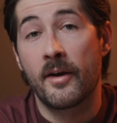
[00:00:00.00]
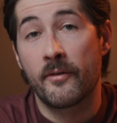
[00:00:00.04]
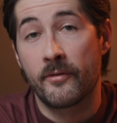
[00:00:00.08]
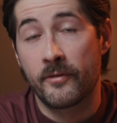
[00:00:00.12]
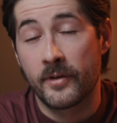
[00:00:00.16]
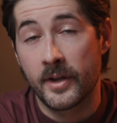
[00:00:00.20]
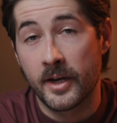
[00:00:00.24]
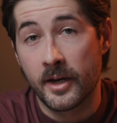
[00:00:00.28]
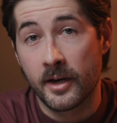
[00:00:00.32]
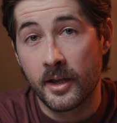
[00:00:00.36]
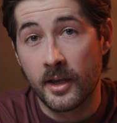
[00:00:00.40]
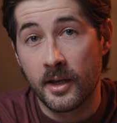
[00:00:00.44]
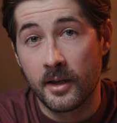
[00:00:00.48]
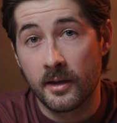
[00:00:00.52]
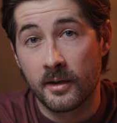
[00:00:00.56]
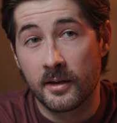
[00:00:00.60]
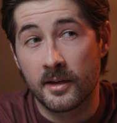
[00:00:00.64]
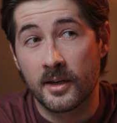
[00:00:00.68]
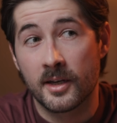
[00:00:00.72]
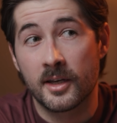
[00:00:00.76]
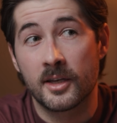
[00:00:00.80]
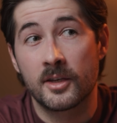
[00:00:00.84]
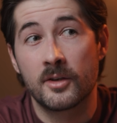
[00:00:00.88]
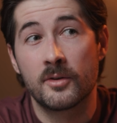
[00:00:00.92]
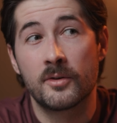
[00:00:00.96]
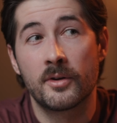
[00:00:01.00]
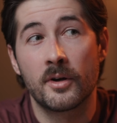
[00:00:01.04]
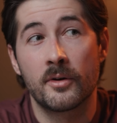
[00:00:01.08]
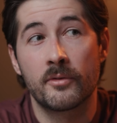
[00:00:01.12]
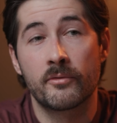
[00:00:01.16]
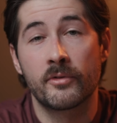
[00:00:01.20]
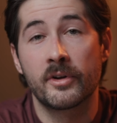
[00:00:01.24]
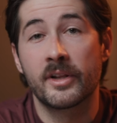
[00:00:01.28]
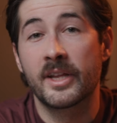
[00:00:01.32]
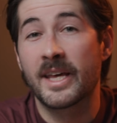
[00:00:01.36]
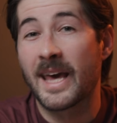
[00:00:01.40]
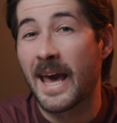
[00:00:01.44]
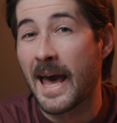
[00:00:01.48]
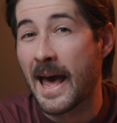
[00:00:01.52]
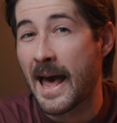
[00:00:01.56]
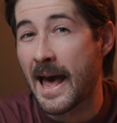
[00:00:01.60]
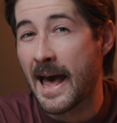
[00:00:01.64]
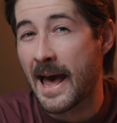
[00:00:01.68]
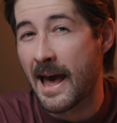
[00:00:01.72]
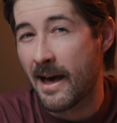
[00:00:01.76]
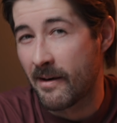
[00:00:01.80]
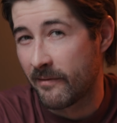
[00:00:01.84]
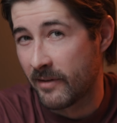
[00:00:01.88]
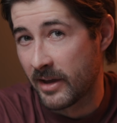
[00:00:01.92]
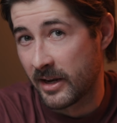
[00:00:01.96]
Affinity, you don't really
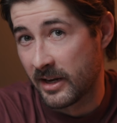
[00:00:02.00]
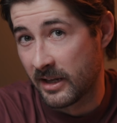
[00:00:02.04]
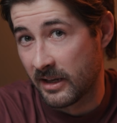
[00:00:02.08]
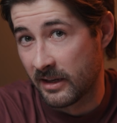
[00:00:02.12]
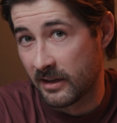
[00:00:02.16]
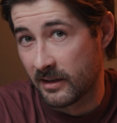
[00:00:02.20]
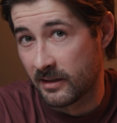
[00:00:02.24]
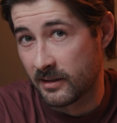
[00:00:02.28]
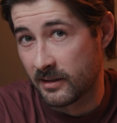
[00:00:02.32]
have any.